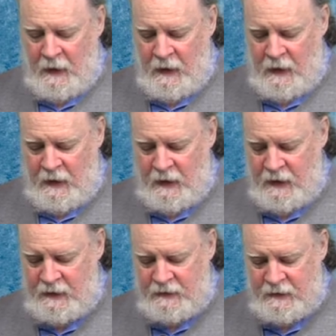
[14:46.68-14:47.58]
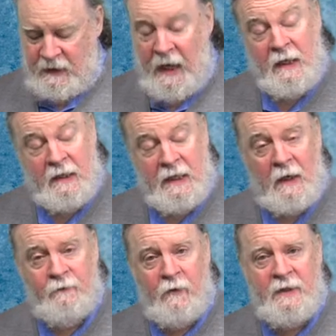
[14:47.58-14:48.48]
Uh, it's uh,
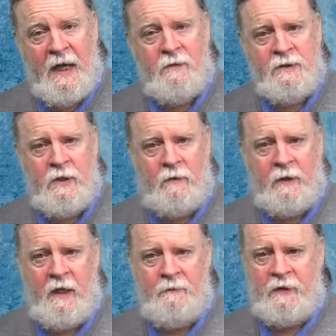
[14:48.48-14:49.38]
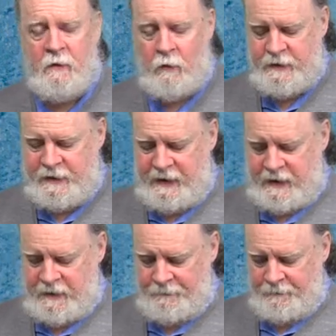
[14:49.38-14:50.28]
California and Arizona have been the worst
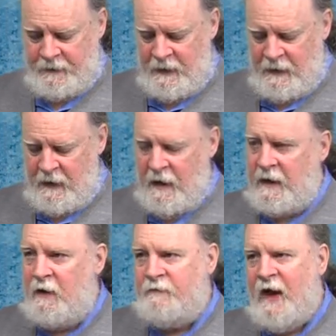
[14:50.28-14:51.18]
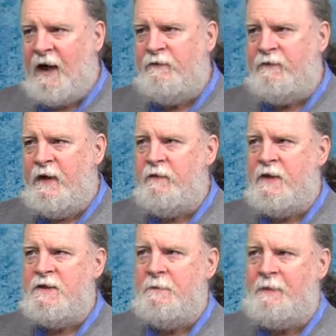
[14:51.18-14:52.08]
hit. Now, valley fever
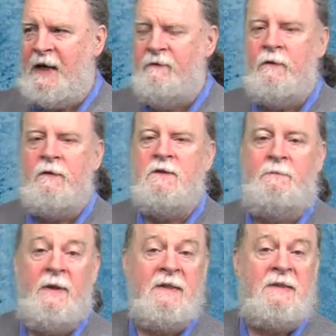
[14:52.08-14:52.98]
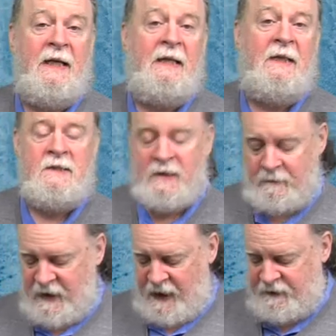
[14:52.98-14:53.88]
is a painful, debilitating, and
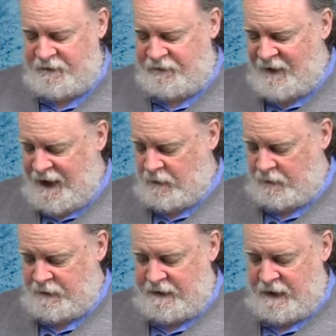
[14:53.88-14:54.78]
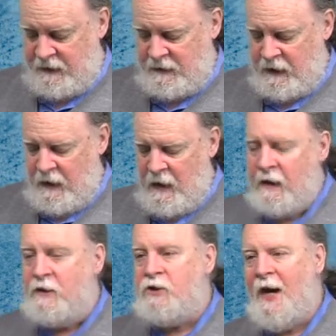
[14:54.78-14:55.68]
sometimes fatal disease
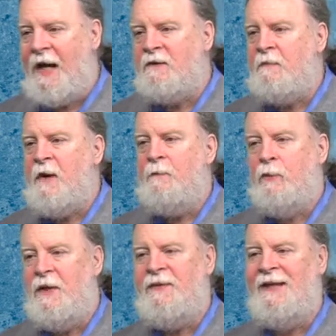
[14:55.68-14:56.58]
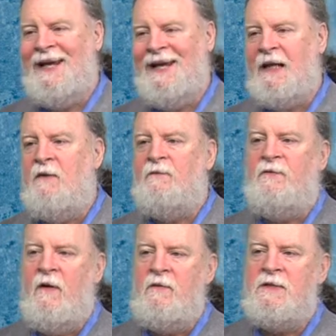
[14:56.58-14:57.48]
contracted by breathing in
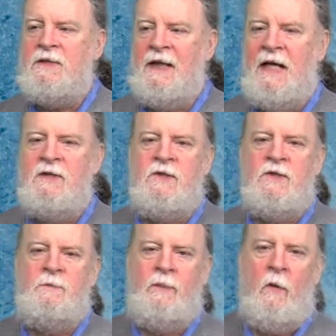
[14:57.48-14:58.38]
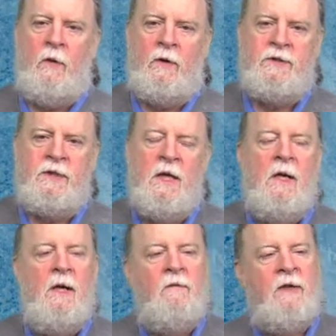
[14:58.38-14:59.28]
fungus laden spores
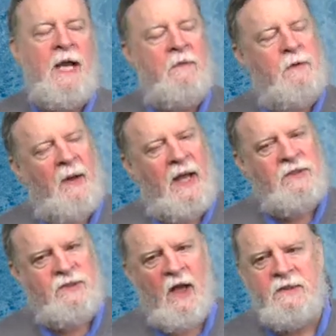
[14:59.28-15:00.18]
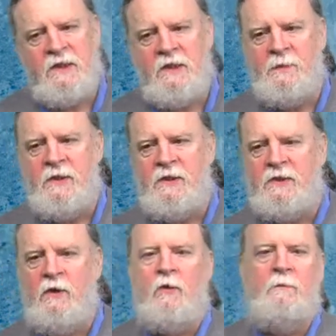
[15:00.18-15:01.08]
carried by dust that's been
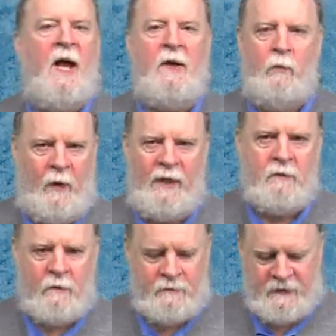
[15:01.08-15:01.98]
disturbed by wind or